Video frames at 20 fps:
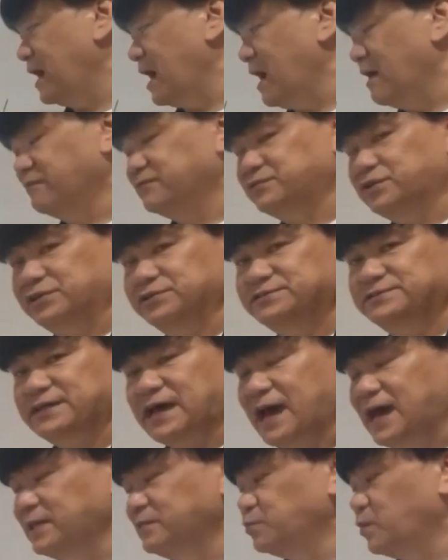After
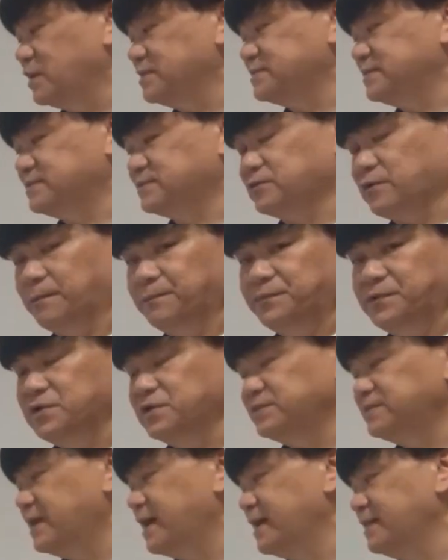that, once it's
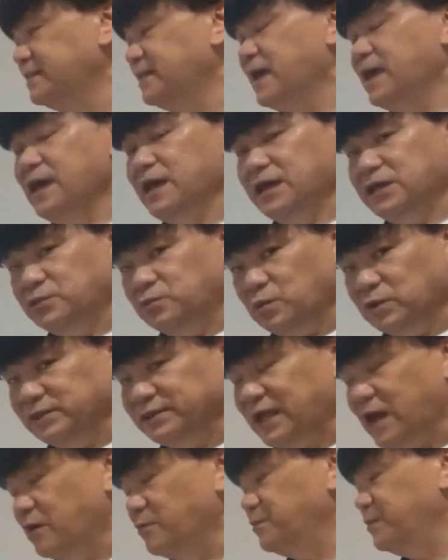computed, it will
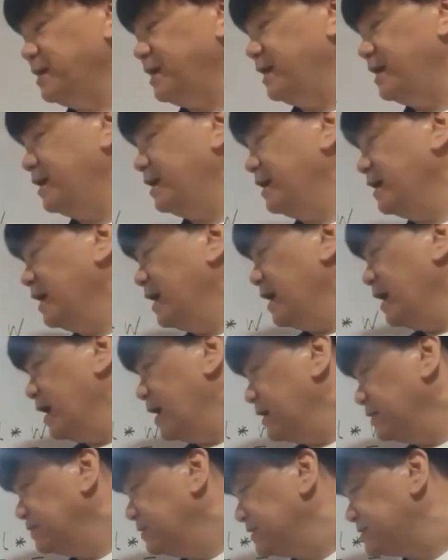now be
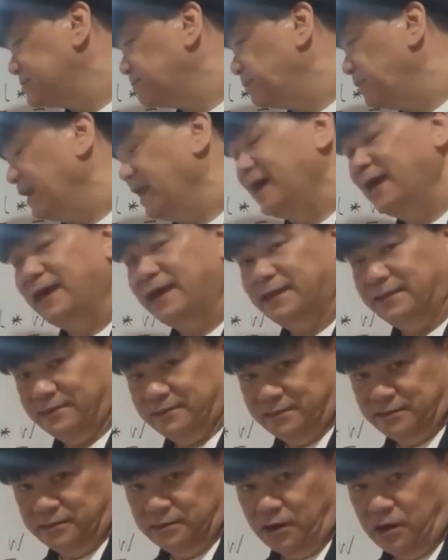
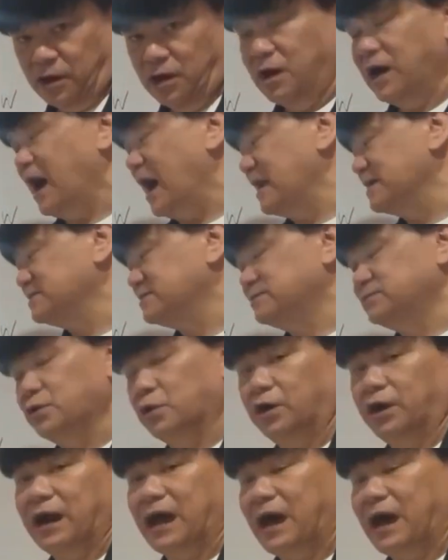displayed as your